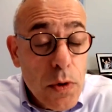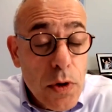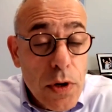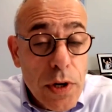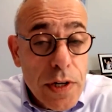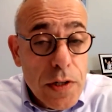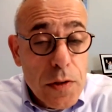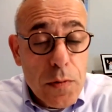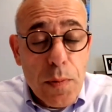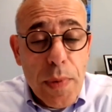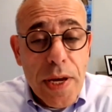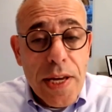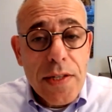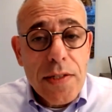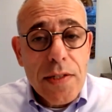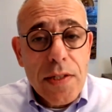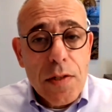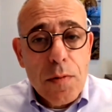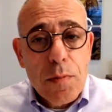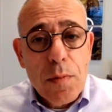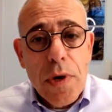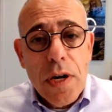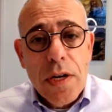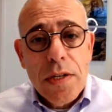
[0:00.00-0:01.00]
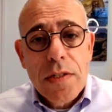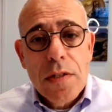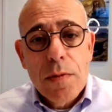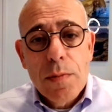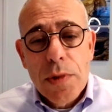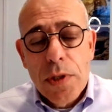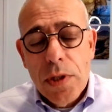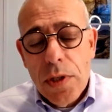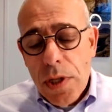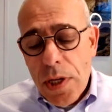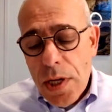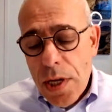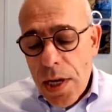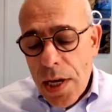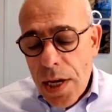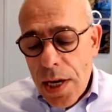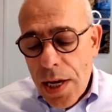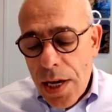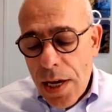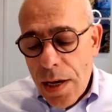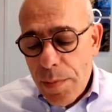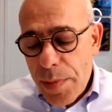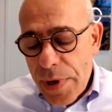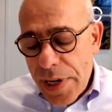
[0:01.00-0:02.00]
work as best as possible.
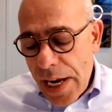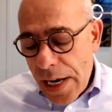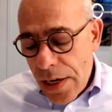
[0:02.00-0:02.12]
But